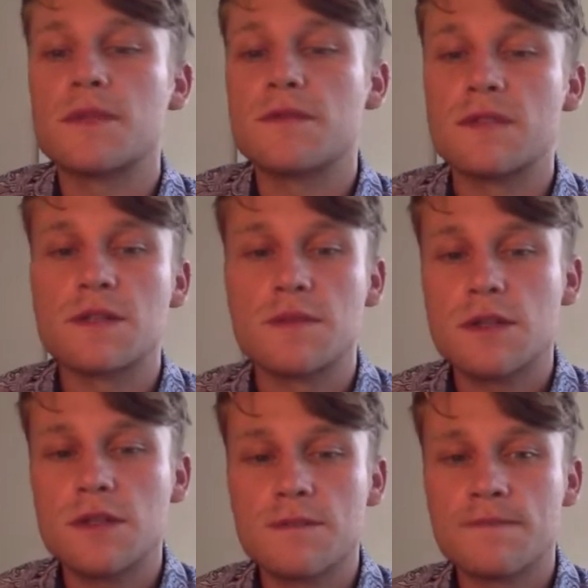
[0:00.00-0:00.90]
of the
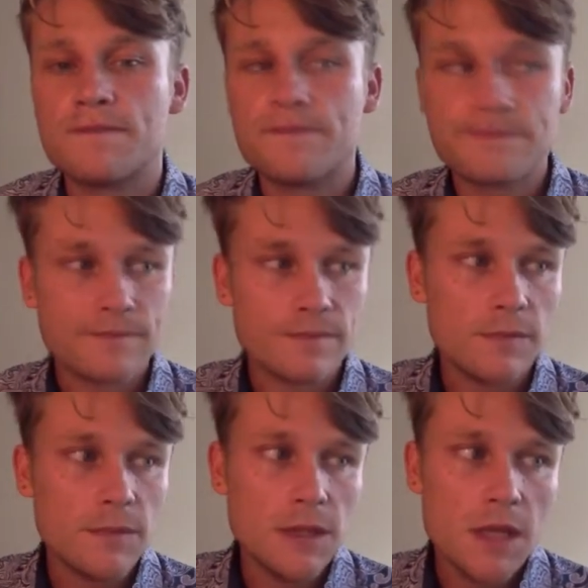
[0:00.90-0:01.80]
speech.
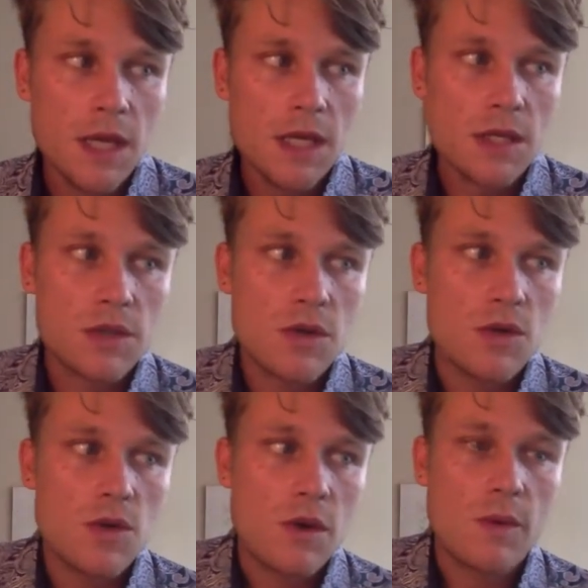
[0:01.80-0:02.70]

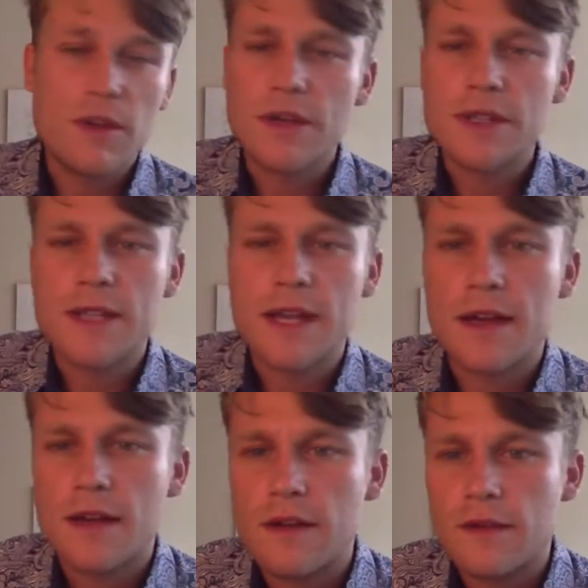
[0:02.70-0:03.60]
So I want you guys to
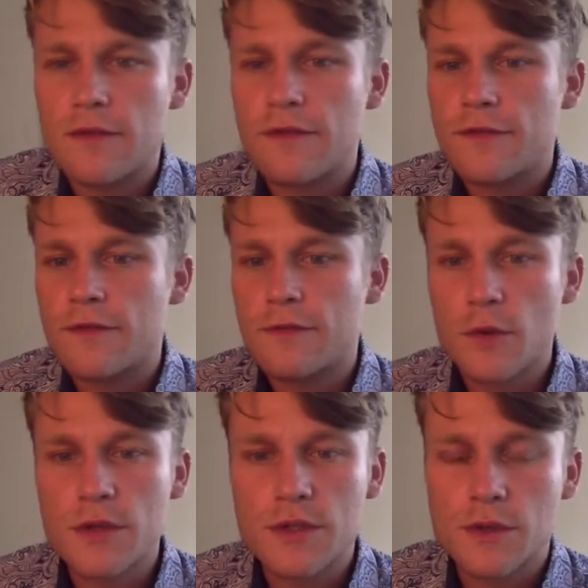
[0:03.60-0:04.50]
have
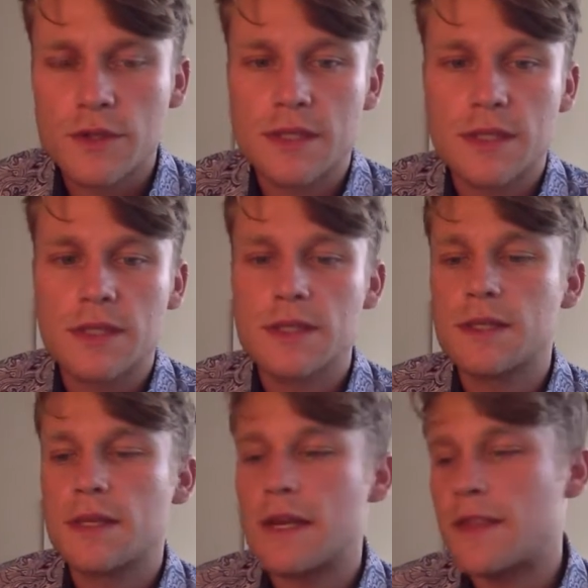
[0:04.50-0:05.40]
4
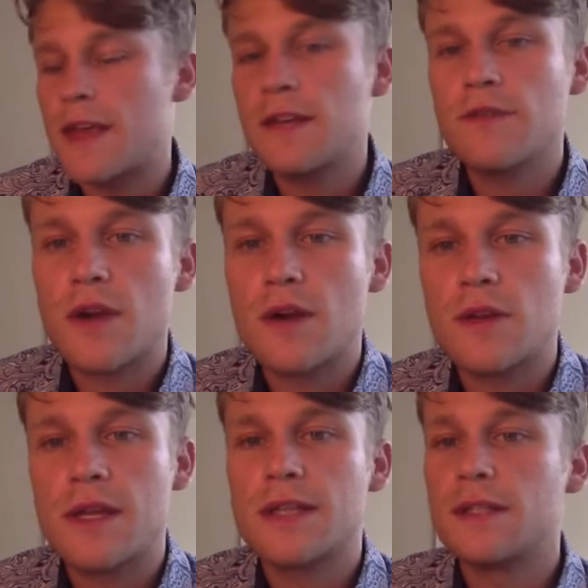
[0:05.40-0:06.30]
sources at the end of your
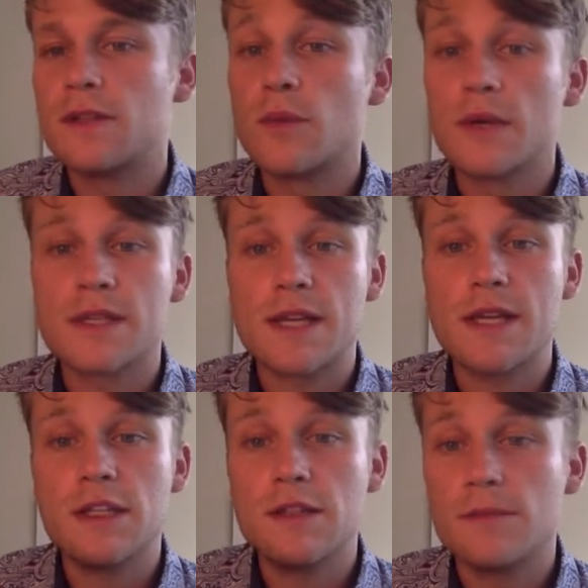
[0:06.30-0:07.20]
outline in a works
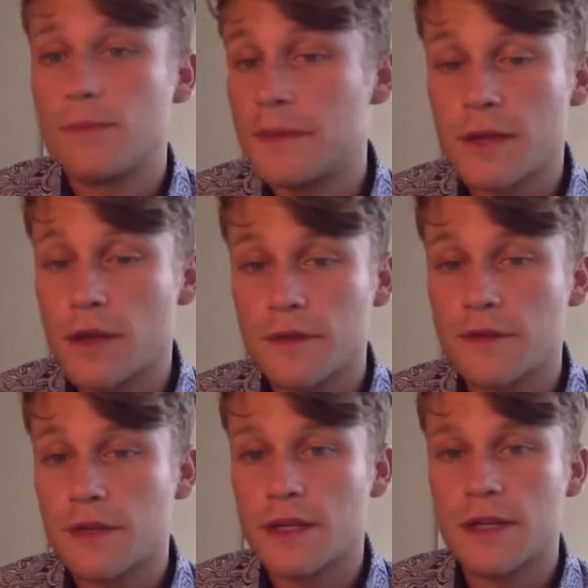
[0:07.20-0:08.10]
cited
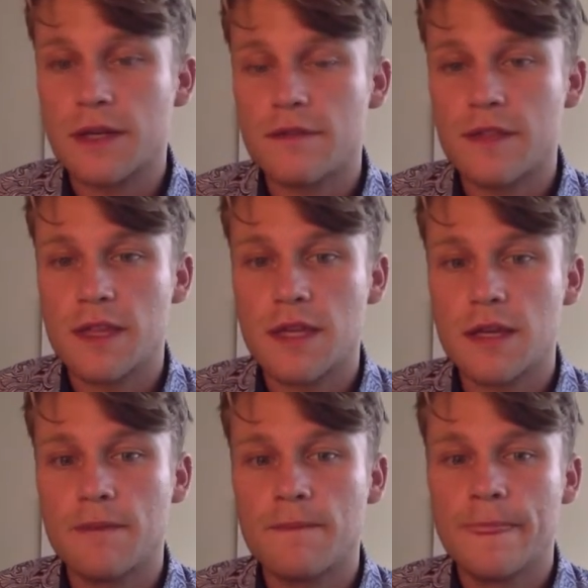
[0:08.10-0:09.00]
bibliography kind of
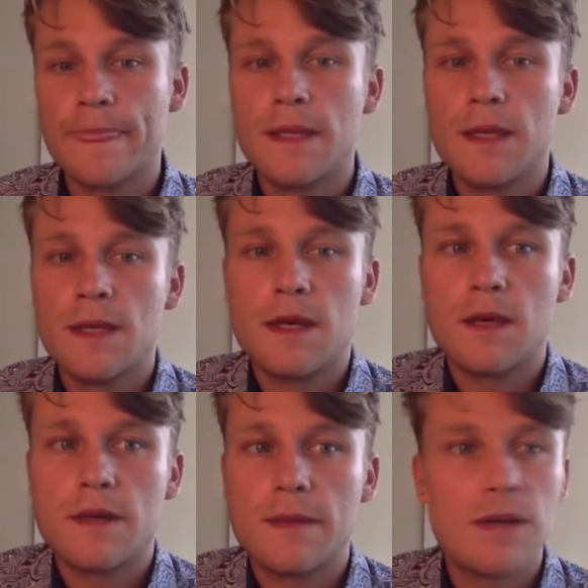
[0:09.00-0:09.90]
thing.
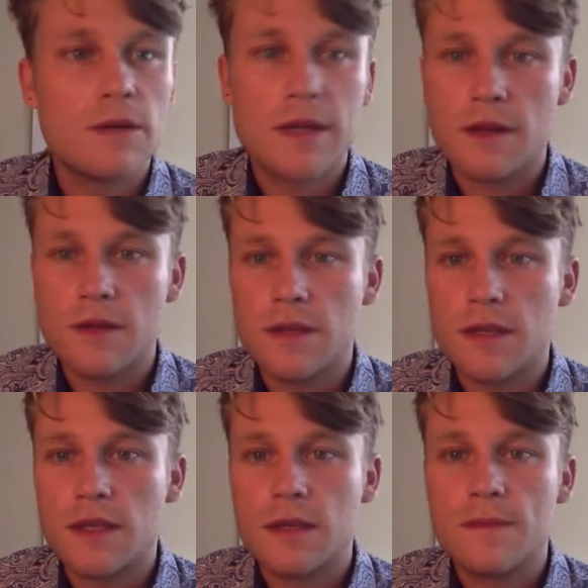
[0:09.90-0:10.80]
I don't care
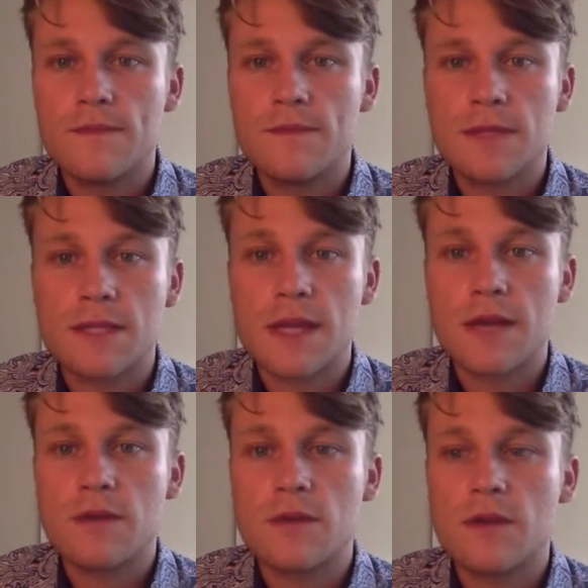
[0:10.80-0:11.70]
the
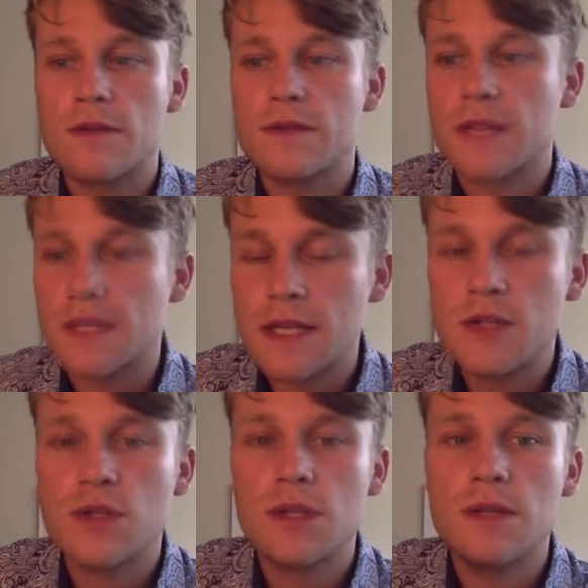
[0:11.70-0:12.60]
style of
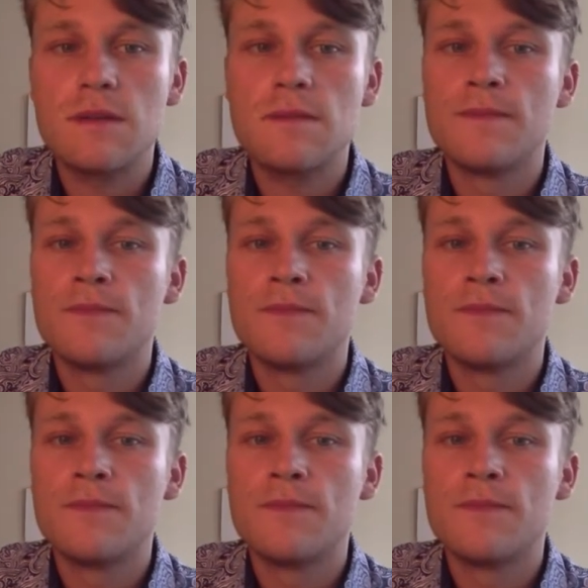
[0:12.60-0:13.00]
citation,